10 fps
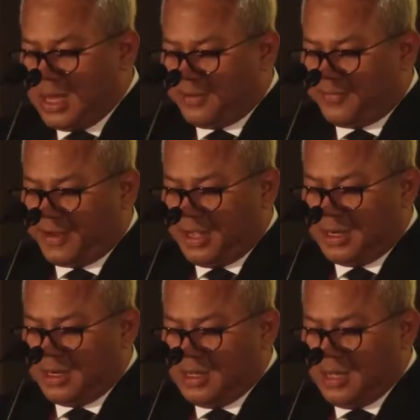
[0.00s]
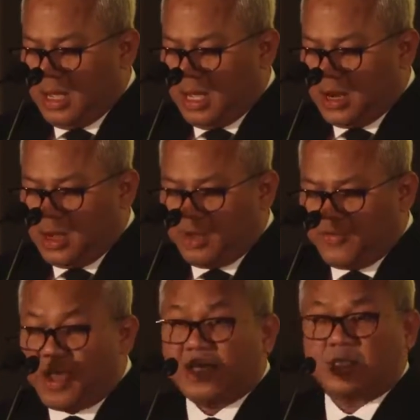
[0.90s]
ANFREL and all
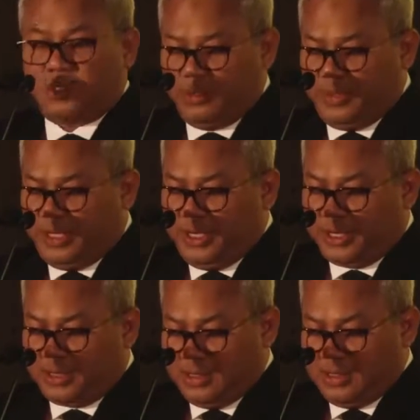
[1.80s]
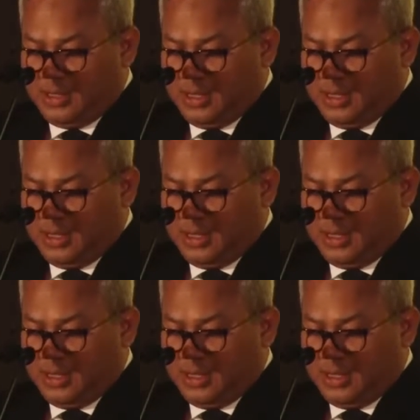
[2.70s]
of us to be here.